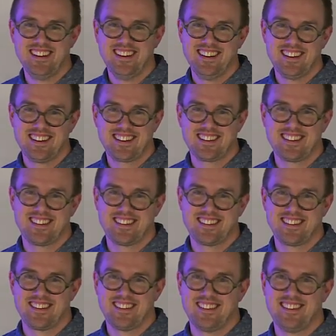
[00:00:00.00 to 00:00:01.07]
And
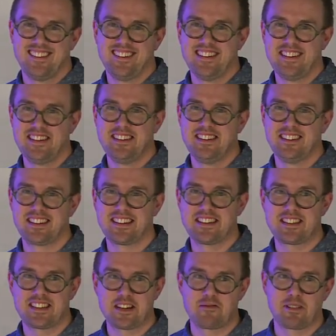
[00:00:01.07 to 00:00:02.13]
uh, like
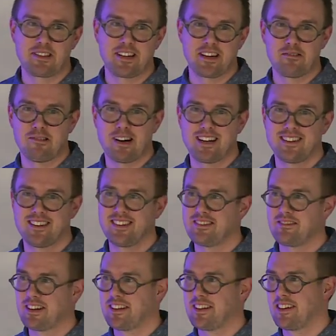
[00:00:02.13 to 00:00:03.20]
same in Taiwan,
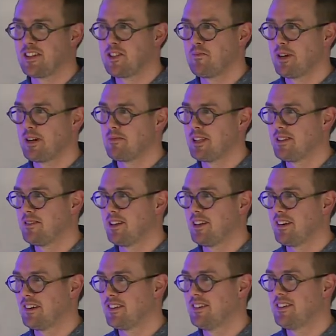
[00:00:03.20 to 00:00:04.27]
where they experiment a
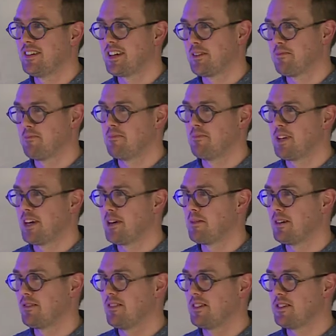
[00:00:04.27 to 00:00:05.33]
lot, came came
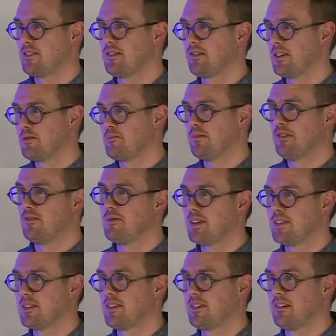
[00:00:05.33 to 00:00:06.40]
out with the student
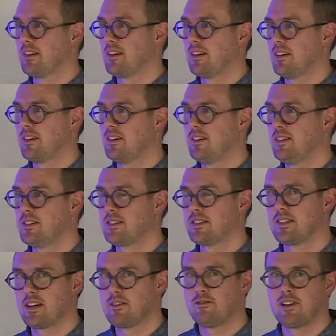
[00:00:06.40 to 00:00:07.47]
movement called uh, the
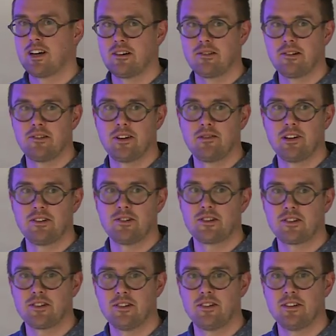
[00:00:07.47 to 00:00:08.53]
Sunflower
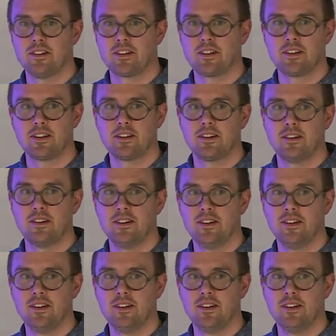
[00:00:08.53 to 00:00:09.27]
Revolution, like in